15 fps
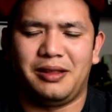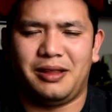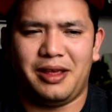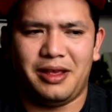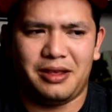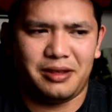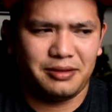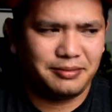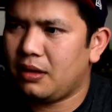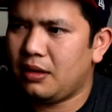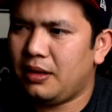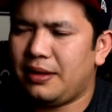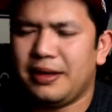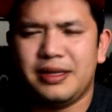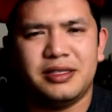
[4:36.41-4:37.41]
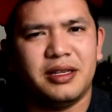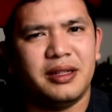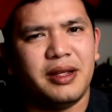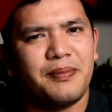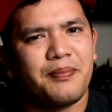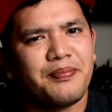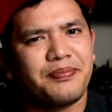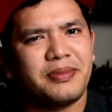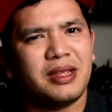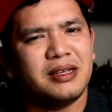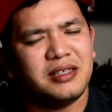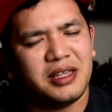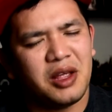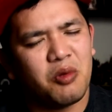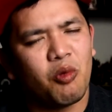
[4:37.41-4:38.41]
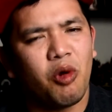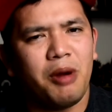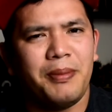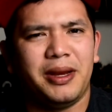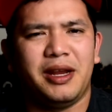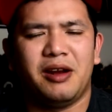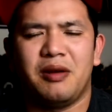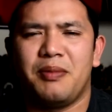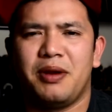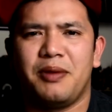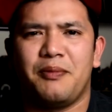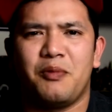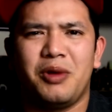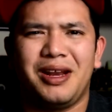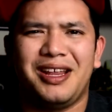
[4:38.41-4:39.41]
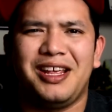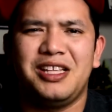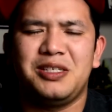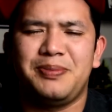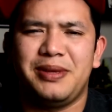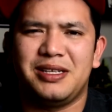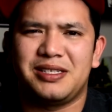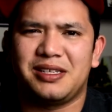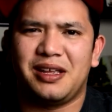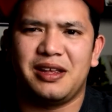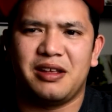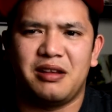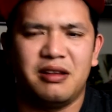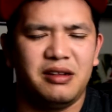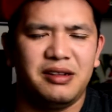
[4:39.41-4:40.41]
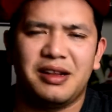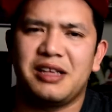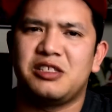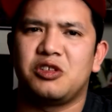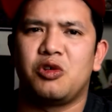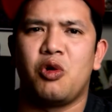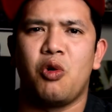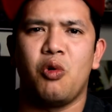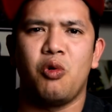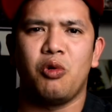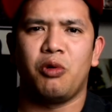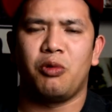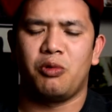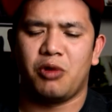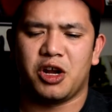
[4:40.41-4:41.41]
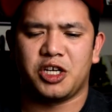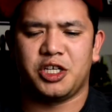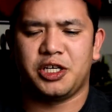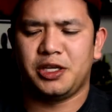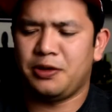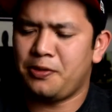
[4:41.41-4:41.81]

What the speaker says: Like it's not that warm in here, but when it hits me, it's like nice cool rush.